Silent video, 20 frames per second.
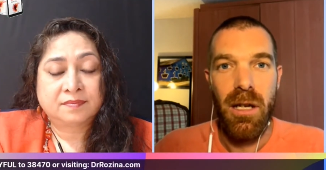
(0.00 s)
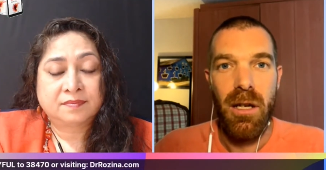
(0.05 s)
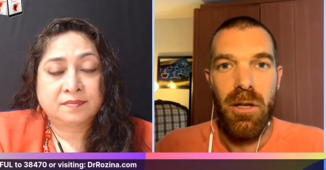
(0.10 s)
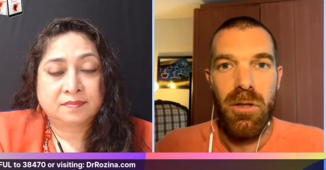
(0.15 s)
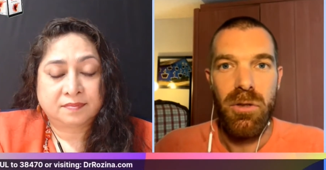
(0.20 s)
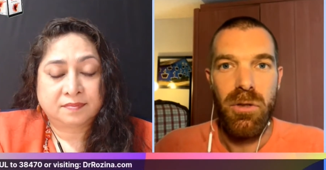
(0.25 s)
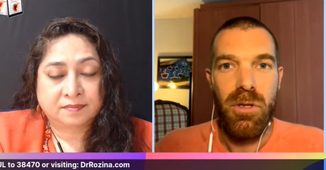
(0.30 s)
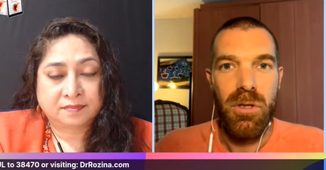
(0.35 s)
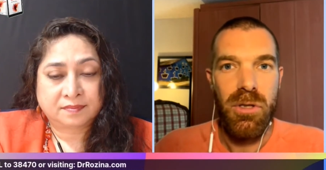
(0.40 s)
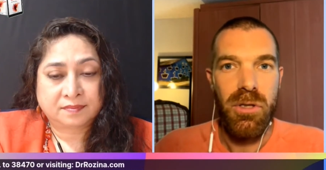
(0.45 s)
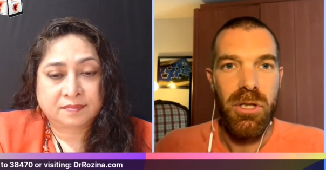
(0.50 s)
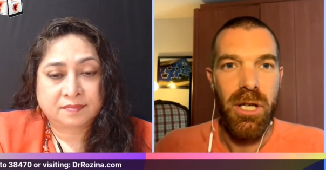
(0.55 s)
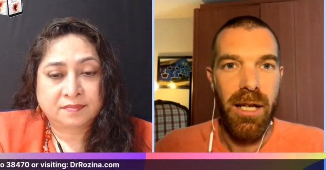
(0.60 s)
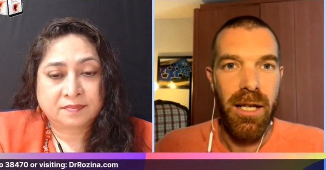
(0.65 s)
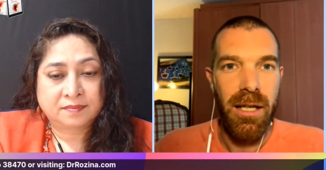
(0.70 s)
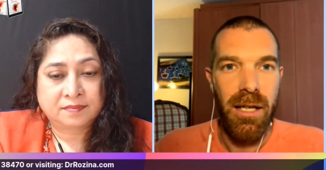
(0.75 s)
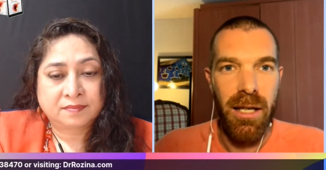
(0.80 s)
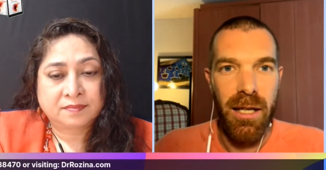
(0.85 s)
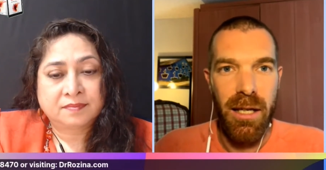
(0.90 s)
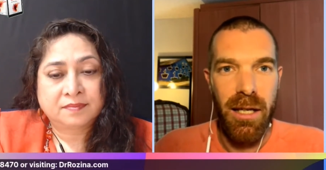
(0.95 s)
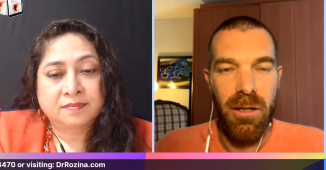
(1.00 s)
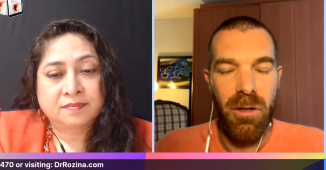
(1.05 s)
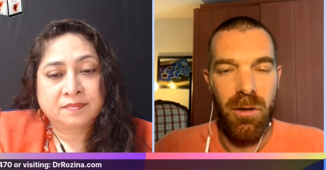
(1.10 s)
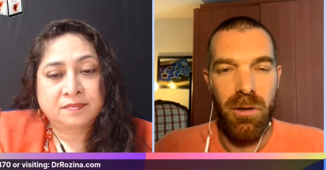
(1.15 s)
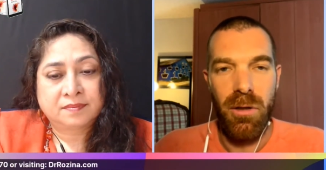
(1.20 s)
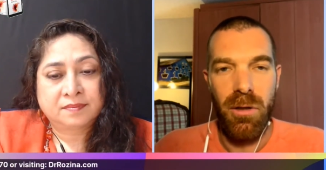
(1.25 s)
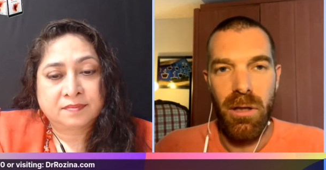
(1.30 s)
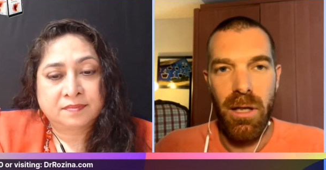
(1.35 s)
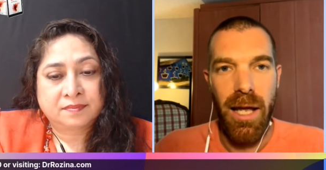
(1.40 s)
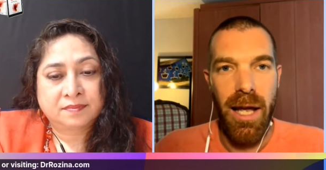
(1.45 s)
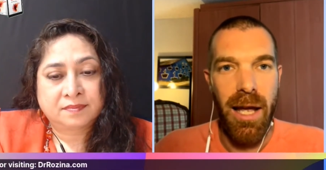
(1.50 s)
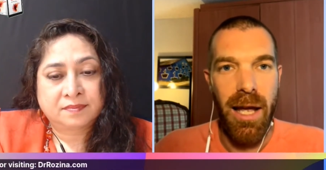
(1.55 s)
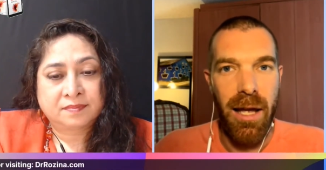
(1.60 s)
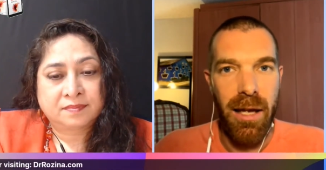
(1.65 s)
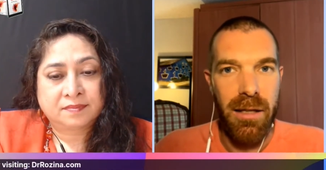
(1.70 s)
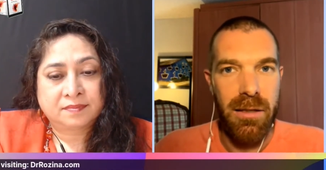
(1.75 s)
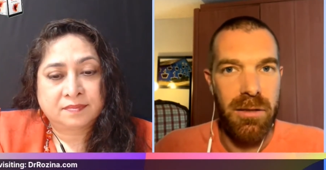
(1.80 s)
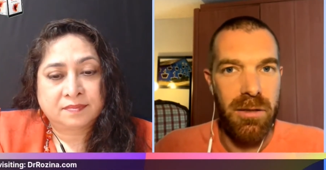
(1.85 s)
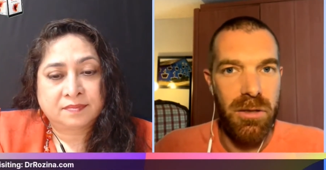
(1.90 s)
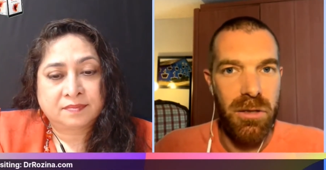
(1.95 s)
Speaker 1: So just checking in on our
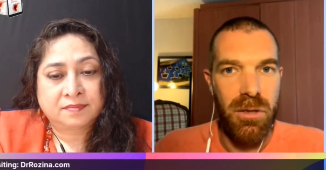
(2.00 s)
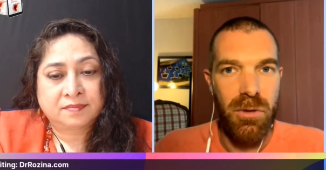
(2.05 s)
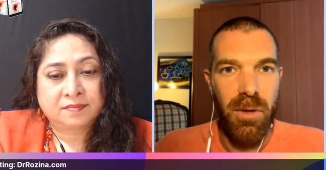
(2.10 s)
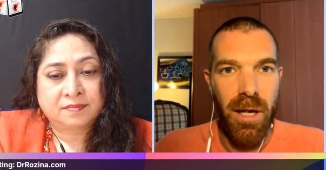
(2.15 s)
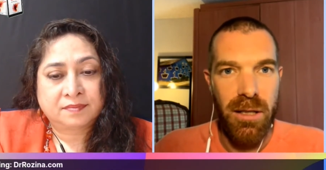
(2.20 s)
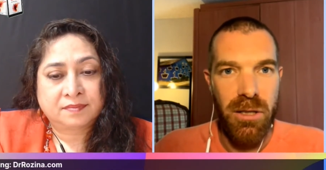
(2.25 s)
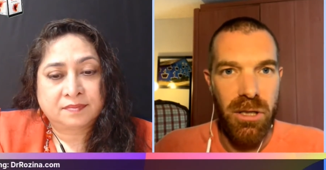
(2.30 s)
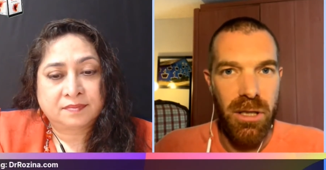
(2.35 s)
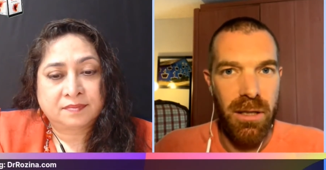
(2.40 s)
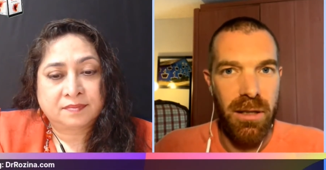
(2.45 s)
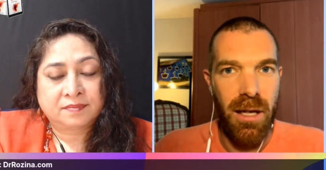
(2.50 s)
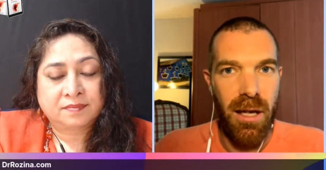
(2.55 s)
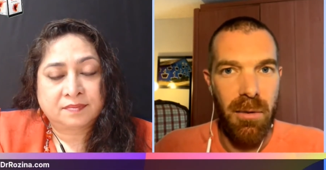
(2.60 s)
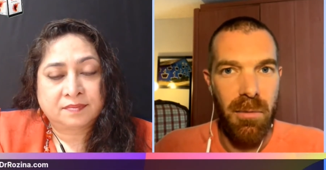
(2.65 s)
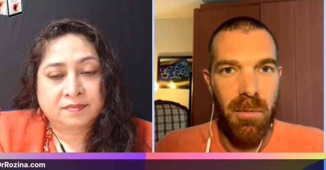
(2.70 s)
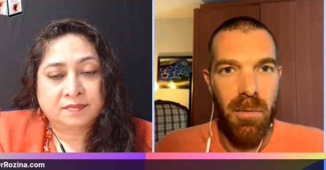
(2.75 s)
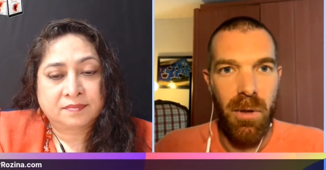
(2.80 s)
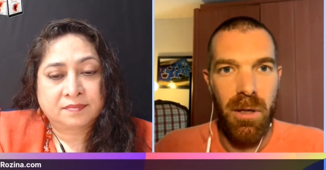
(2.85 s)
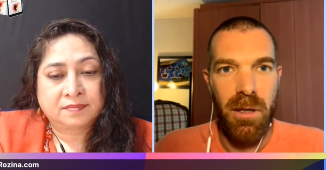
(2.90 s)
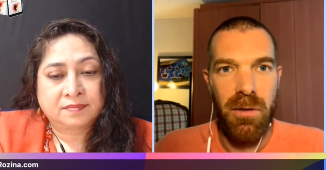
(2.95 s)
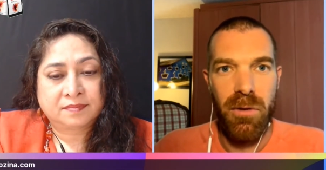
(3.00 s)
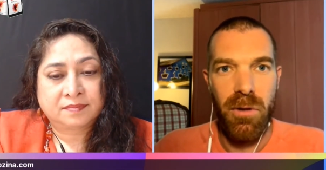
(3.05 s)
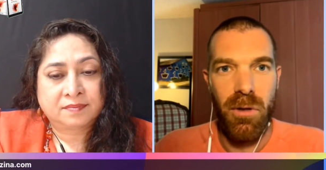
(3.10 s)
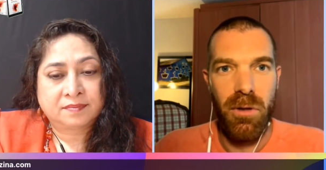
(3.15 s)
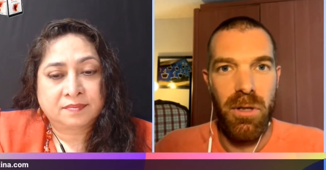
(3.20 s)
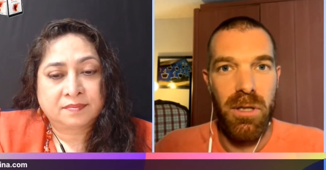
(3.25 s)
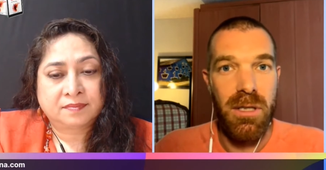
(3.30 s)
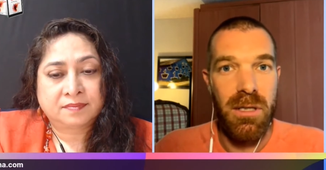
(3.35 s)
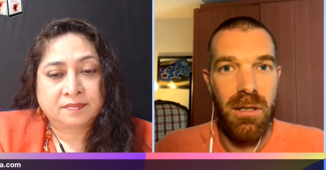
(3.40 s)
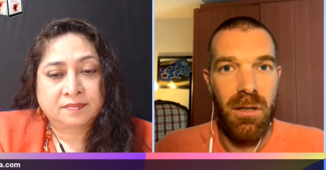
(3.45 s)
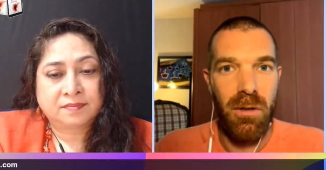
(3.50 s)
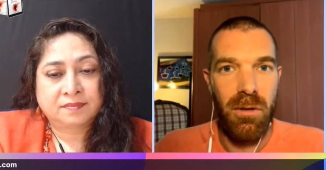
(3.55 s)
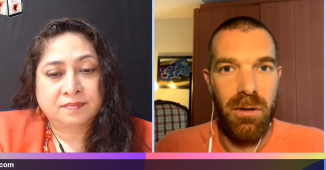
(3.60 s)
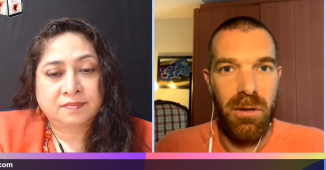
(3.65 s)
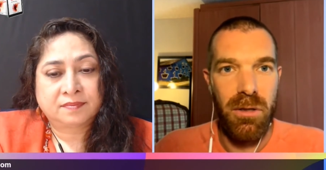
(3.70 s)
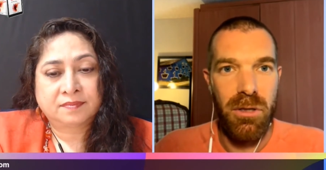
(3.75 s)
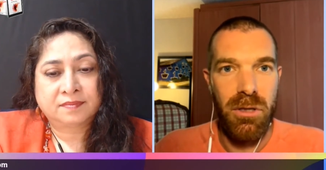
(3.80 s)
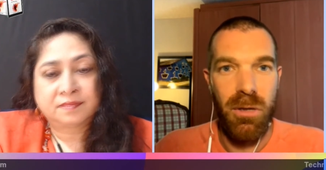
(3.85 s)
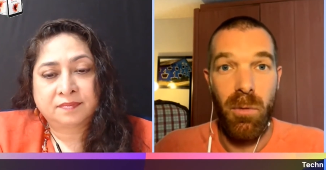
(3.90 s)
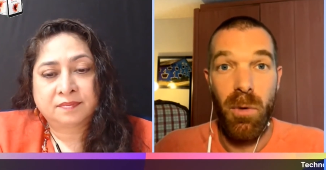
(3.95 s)
legs, stretching them, even on the on
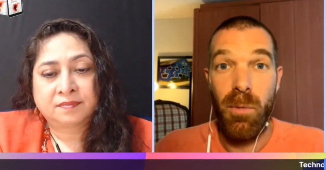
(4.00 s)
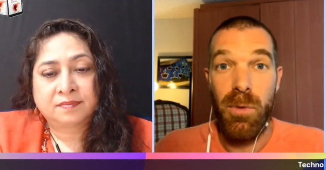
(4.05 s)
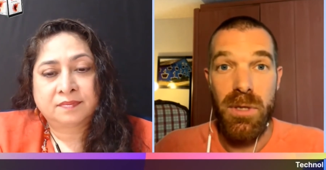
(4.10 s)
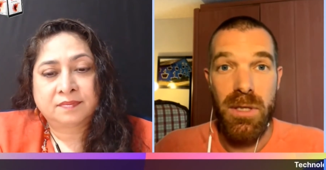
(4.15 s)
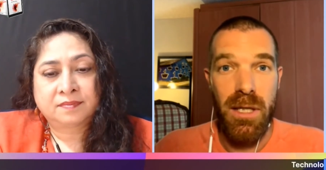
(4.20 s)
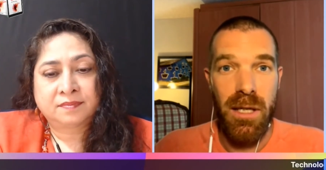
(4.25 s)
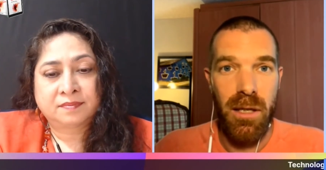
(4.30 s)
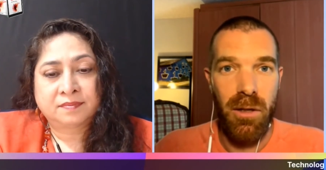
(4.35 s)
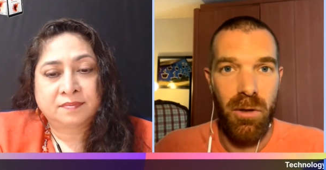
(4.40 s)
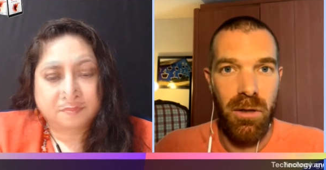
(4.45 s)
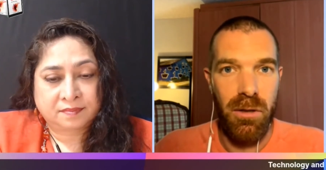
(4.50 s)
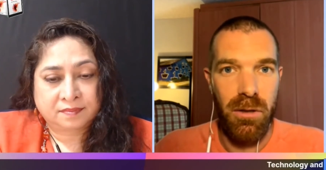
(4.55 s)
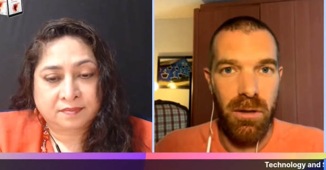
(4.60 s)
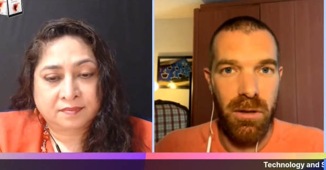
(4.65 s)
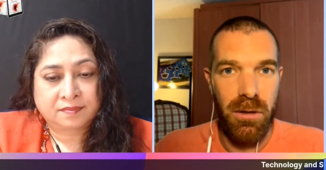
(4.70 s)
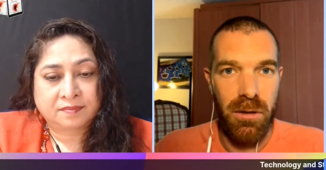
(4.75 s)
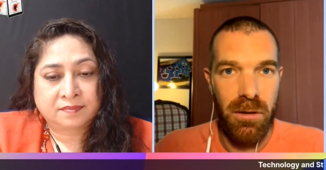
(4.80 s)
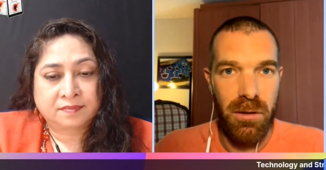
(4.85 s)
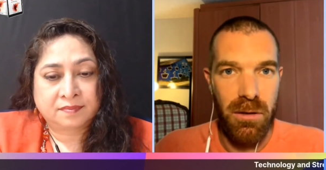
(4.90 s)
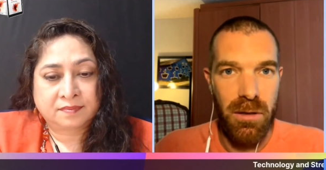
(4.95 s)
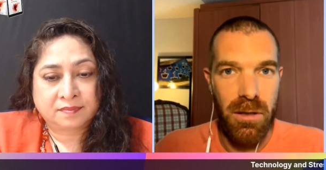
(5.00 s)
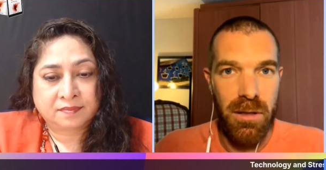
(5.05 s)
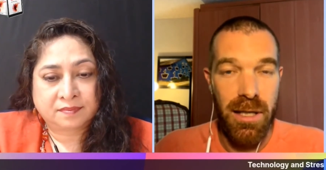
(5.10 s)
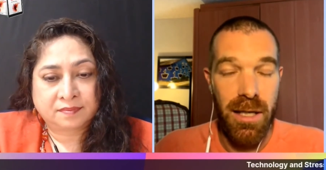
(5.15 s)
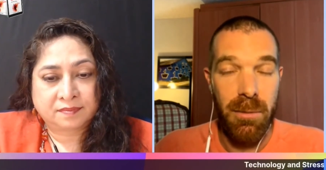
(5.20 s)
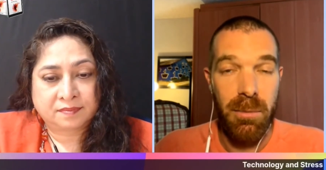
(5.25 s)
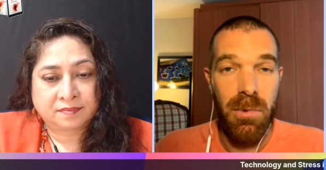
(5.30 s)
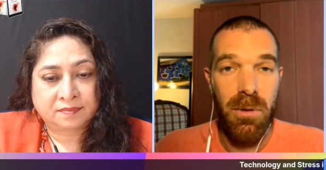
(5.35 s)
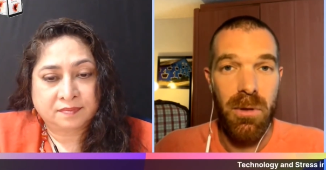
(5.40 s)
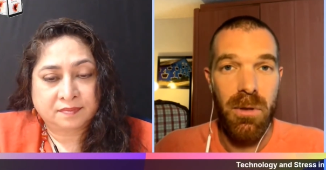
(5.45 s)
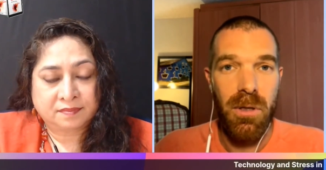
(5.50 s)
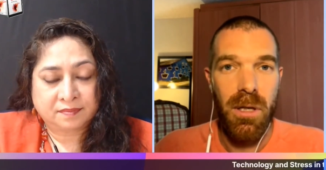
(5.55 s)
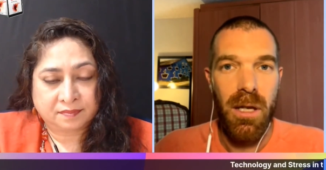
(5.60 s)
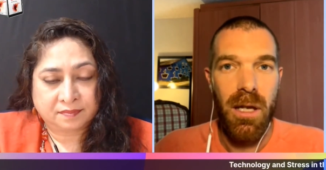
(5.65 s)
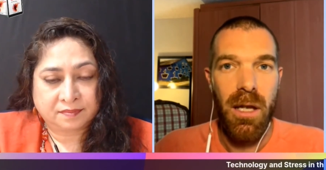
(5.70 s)
the when we're sitting on a table,